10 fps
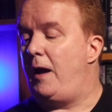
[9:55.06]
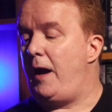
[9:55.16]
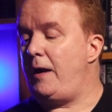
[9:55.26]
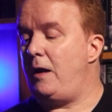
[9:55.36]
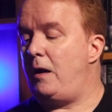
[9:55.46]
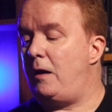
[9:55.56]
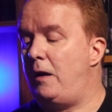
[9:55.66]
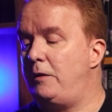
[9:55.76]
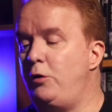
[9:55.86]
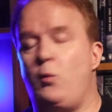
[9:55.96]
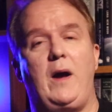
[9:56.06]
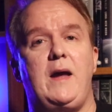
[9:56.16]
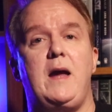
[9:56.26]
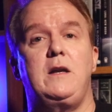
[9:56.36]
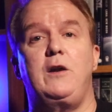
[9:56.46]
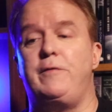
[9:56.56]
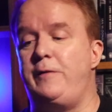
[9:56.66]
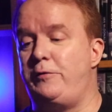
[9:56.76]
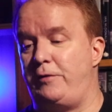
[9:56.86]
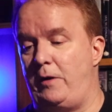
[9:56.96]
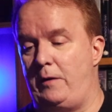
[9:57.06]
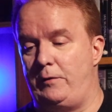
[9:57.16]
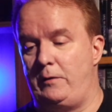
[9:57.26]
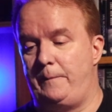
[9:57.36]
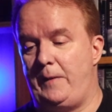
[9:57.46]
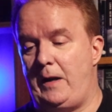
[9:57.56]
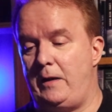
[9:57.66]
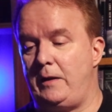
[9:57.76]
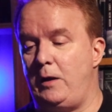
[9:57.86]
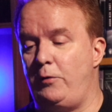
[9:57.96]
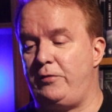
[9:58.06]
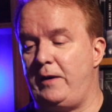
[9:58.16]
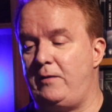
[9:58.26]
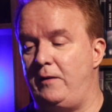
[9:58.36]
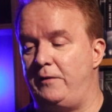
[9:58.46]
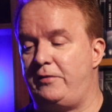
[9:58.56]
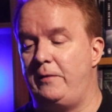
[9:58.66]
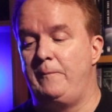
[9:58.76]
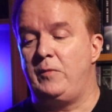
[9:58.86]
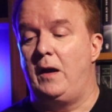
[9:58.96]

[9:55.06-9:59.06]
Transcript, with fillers: a, uh, a new Y A near-future novel, and it goes like this.